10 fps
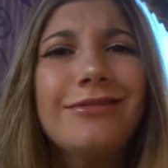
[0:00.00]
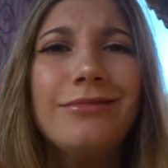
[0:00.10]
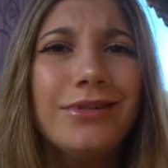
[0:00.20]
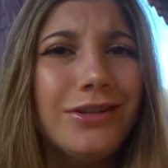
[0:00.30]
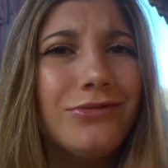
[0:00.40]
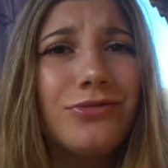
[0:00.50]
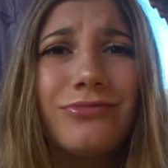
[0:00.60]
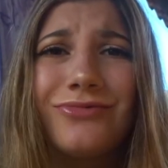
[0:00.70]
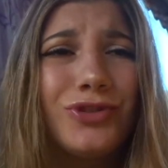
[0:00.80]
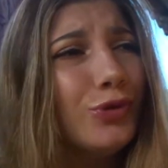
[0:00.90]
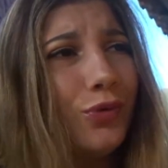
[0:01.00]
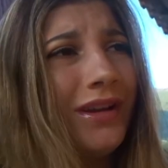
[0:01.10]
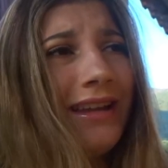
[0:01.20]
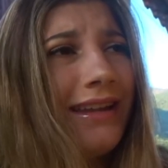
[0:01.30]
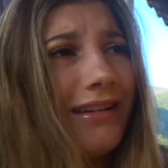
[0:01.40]
girl, what are you
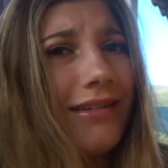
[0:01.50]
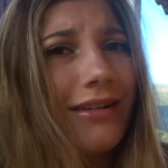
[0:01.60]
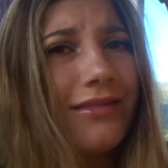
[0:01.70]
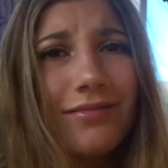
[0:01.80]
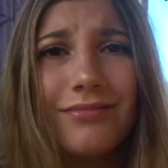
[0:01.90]
doing here?